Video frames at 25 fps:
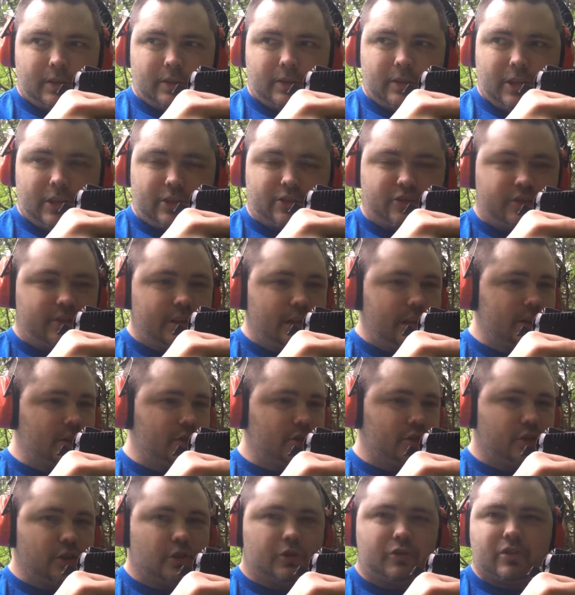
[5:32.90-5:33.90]
This thing
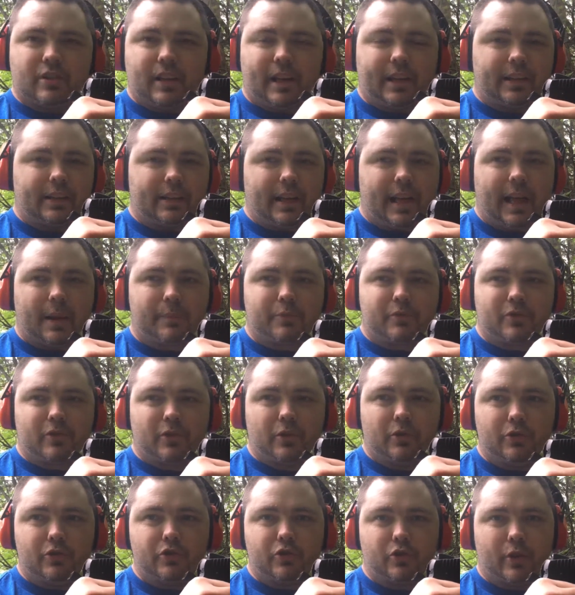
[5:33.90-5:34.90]
shoots like an
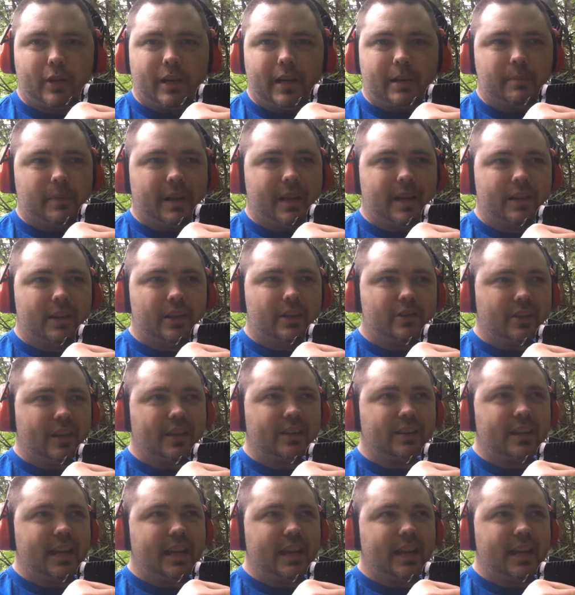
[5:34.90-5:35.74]
absolute dream. It is a